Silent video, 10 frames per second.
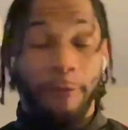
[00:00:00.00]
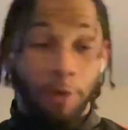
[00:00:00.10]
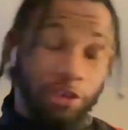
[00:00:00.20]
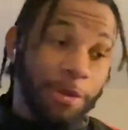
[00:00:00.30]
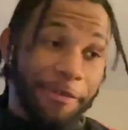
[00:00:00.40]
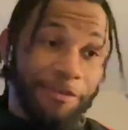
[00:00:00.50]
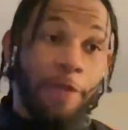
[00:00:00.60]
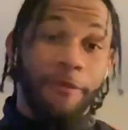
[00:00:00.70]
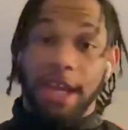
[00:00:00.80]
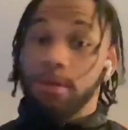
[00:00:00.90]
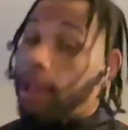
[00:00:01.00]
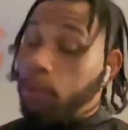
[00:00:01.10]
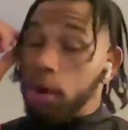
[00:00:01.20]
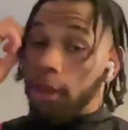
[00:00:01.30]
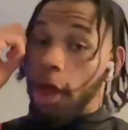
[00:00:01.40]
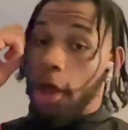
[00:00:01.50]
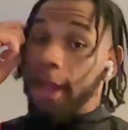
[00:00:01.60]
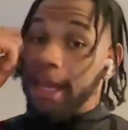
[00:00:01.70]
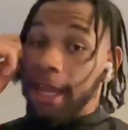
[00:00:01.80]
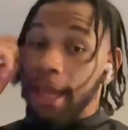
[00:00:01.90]
And I've watched some of his stuff, and he was like
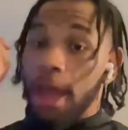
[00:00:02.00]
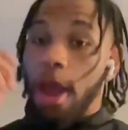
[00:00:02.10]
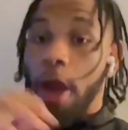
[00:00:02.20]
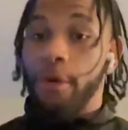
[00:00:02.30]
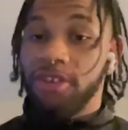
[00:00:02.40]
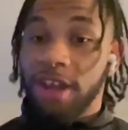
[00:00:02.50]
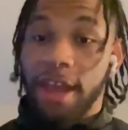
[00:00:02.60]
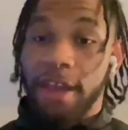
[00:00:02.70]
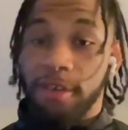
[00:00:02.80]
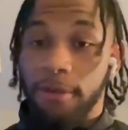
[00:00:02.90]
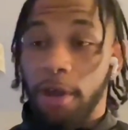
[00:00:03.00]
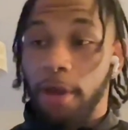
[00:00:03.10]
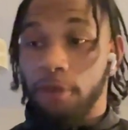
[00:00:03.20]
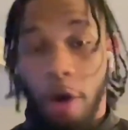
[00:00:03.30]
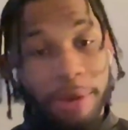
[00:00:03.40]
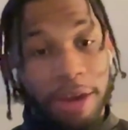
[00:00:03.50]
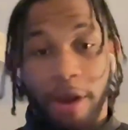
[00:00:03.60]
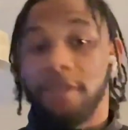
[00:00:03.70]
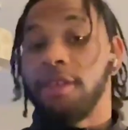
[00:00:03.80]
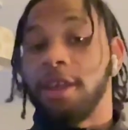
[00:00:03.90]
one of the early originators of
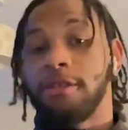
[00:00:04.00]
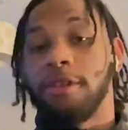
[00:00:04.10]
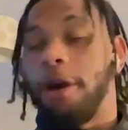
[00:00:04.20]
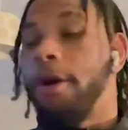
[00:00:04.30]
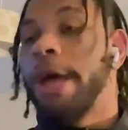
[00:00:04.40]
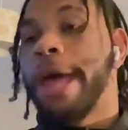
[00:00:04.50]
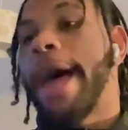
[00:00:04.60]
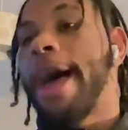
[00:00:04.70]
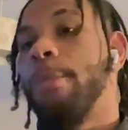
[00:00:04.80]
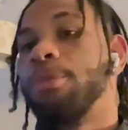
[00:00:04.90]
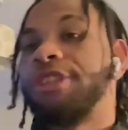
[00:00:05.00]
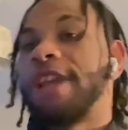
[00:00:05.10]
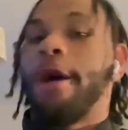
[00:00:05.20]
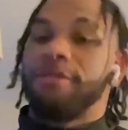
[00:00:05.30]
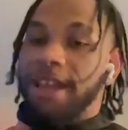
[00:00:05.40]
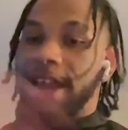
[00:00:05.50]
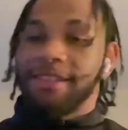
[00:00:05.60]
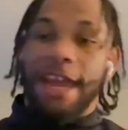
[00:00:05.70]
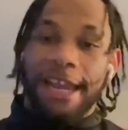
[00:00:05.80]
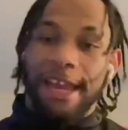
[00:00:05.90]
comedy wrestling. So
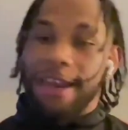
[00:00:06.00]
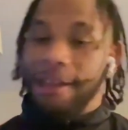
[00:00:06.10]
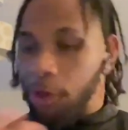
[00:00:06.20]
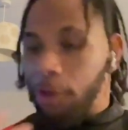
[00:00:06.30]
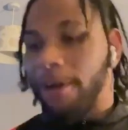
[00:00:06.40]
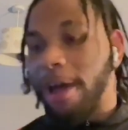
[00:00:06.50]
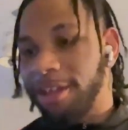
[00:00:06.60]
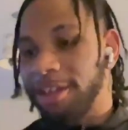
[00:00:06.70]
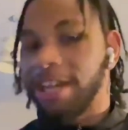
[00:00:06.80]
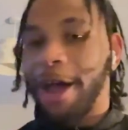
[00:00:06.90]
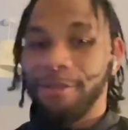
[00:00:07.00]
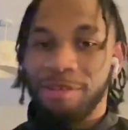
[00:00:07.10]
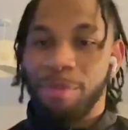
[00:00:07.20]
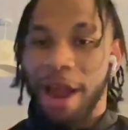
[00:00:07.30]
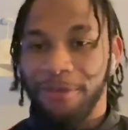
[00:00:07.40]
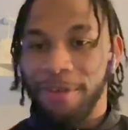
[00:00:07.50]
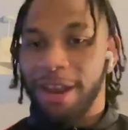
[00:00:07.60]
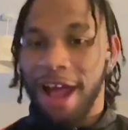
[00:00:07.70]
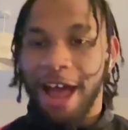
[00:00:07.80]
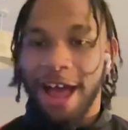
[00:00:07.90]
shout out to Les Kellett and his whole family. Shout out to
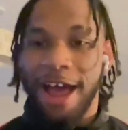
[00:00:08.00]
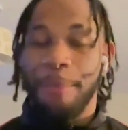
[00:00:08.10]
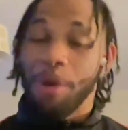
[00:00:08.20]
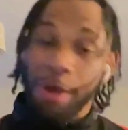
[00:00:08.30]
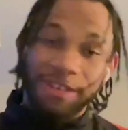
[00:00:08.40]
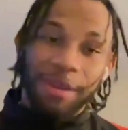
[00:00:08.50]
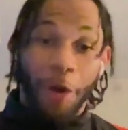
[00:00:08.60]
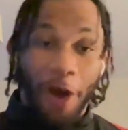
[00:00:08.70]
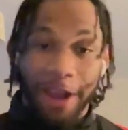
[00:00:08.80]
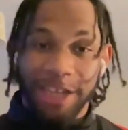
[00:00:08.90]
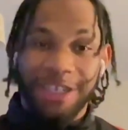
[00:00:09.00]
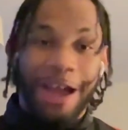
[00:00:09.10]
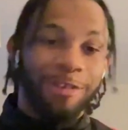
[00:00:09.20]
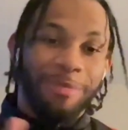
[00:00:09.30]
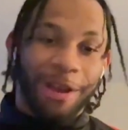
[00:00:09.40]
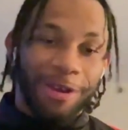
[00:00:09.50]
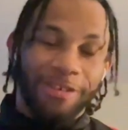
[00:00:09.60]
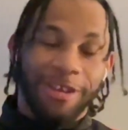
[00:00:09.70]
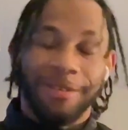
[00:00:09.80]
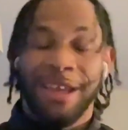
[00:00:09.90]
Bradford. But most importantly, shout
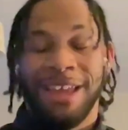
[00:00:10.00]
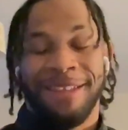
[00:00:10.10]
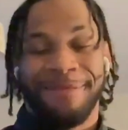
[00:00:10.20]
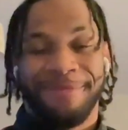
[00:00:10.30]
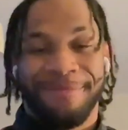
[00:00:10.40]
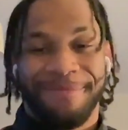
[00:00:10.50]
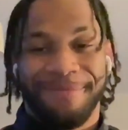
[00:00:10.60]
out to my cousin.